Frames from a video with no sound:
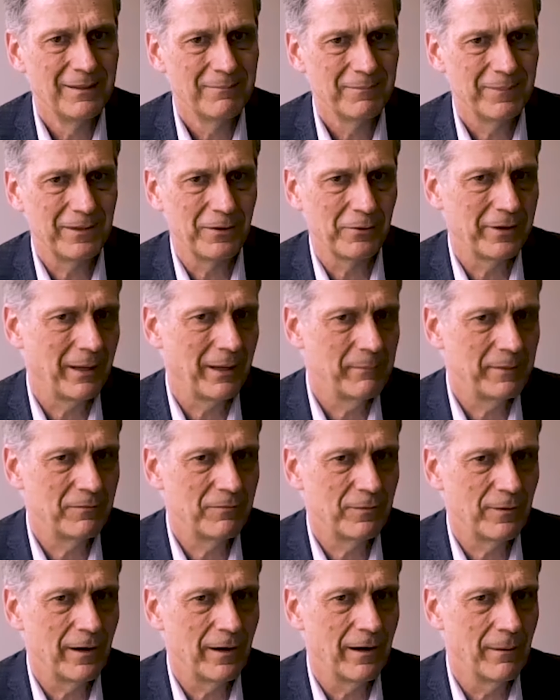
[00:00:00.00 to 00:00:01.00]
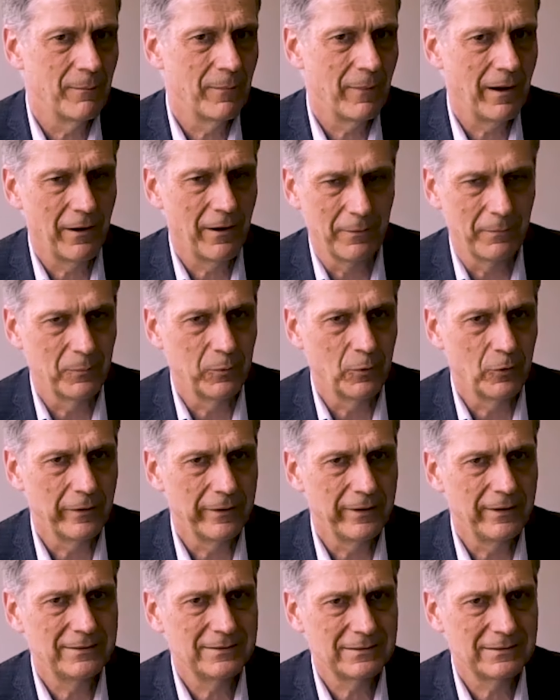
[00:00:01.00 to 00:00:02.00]
but they're coming from our
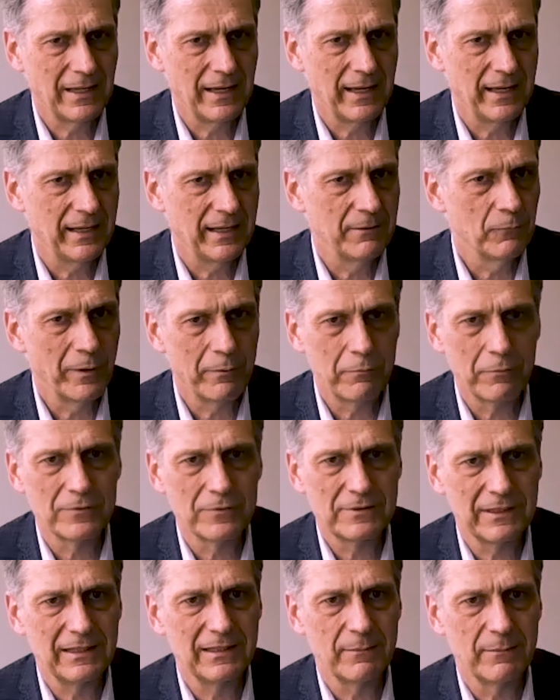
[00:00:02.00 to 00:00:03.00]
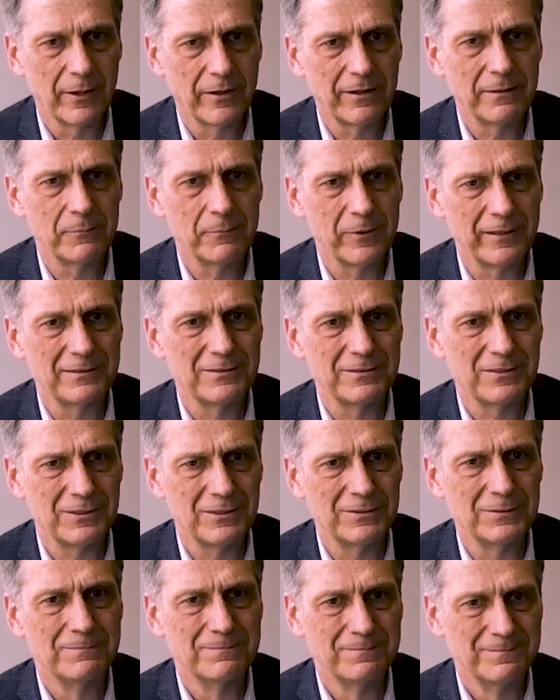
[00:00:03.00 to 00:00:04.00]
employees and what we're seeing in the marketplace
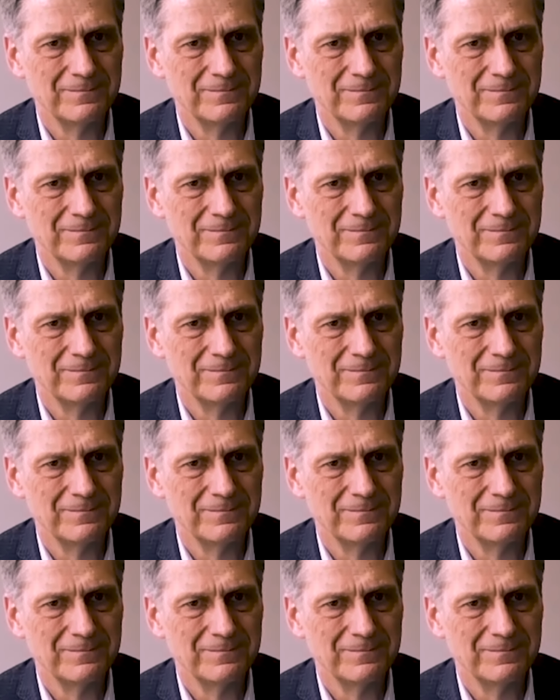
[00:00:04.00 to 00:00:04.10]
too.